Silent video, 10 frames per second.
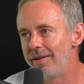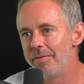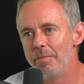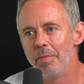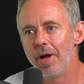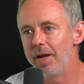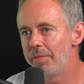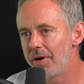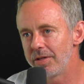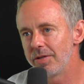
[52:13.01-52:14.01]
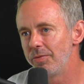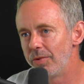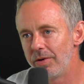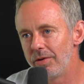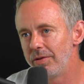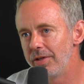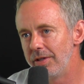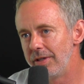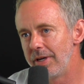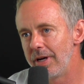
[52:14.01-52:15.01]
many parts of the world,
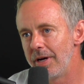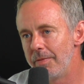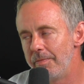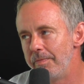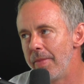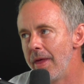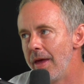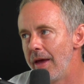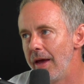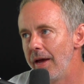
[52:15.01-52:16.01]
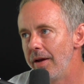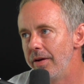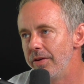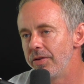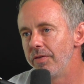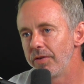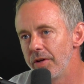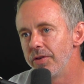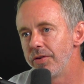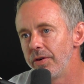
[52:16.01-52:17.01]
and is of
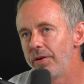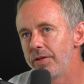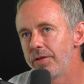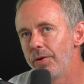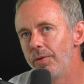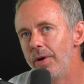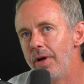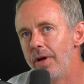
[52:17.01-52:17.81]
concern. So